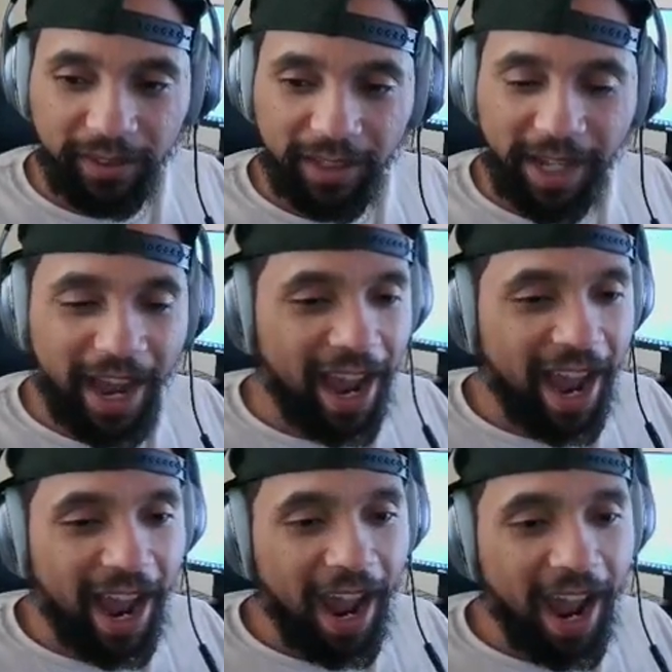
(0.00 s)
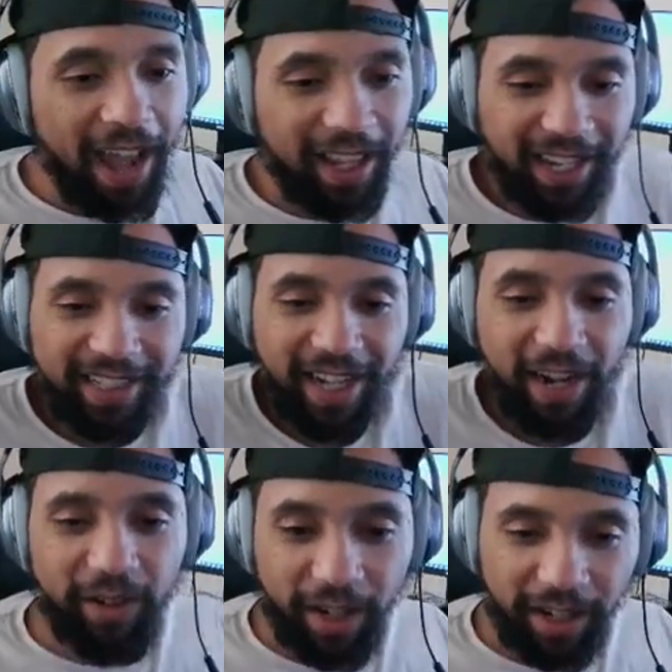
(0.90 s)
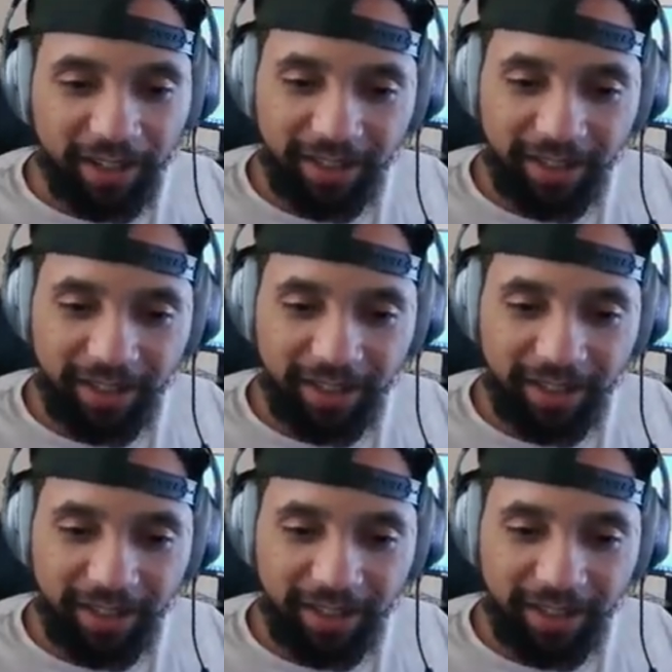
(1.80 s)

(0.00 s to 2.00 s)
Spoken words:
And like I said, I don't care.